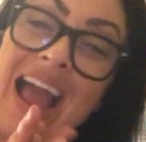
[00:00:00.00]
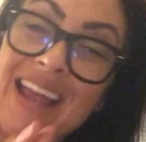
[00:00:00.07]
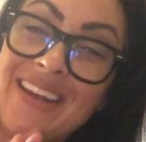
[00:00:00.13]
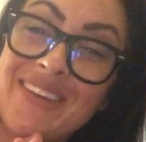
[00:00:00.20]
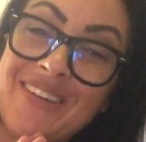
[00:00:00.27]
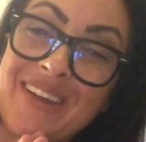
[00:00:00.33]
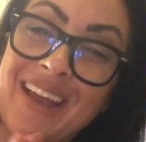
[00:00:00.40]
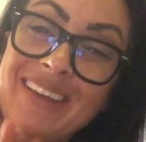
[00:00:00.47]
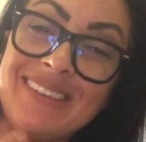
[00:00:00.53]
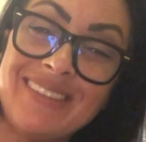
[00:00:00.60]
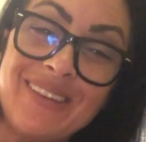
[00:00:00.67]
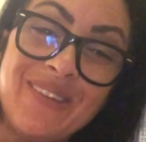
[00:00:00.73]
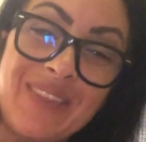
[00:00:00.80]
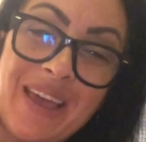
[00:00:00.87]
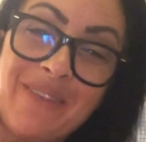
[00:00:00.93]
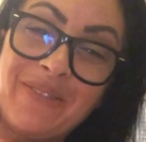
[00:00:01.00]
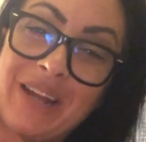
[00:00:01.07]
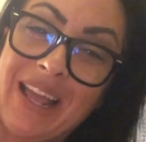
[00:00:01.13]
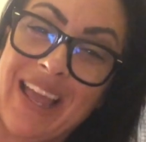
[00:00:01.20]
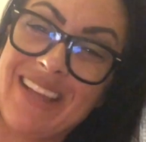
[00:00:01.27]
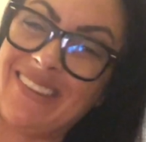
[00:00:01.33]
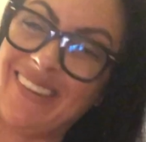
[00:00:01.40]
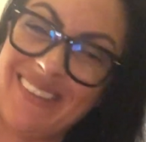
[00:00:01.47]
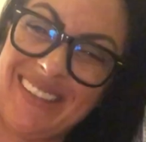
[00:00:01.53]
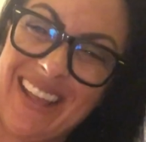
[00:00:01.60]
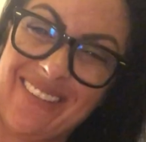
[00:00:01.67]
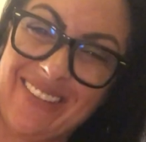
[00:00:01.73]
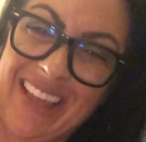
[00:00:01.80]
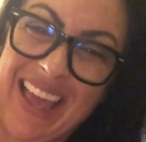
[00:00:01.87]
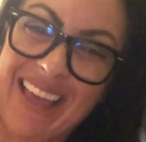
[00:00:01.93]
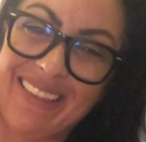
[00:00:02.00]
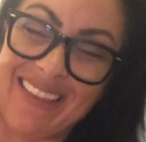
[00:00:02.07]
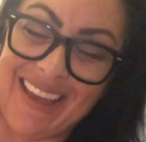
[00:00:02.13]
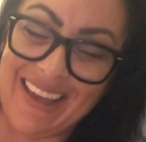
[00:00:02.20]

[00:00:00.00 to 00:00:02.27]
I know you guys know that, but I just have to add